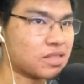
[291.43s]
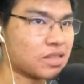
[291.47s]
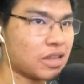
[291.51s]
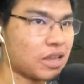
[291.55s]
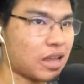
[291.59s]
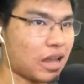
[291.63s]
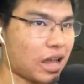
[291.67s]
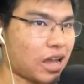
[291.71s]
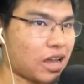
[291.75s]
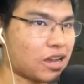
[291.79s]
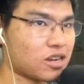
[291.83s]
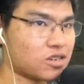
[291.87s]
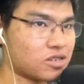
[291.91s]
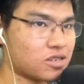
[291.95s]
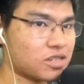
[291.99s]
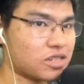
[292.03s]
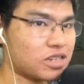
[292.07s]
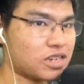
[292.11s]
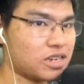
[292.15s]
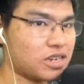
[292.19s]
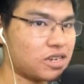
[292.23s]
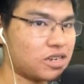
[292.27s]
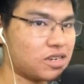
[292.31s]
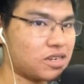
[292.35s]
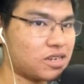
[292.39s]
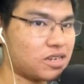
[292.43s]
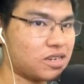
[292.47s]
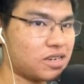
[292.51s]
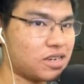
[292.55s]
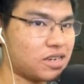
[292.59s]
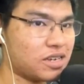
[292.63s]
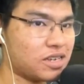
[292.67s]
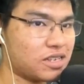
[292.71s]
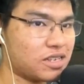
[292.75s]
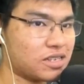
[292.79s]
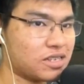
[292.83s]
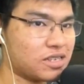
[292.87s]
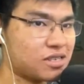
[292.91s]
actually
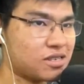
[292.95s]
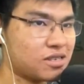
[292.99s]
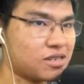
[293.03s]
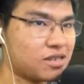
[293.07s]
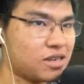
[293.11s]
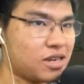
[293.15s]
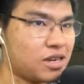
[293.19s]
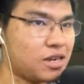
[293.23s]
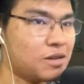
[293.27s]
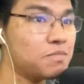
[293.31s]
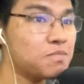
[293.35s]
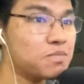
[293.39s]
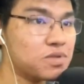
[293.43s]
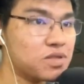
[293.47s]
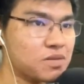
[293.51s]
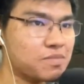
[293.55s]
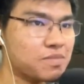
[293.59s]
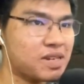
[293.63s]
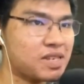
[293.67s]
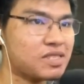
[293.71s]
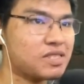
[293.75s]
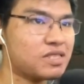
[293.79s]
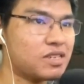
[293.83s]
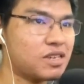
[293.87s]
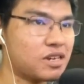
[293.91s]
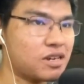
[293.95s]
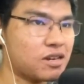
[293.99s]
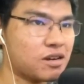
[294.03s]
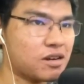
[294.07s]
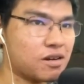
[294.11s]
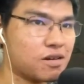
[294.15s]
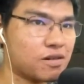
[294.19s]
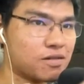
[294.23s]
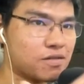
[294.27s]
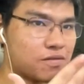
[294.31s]
is implementing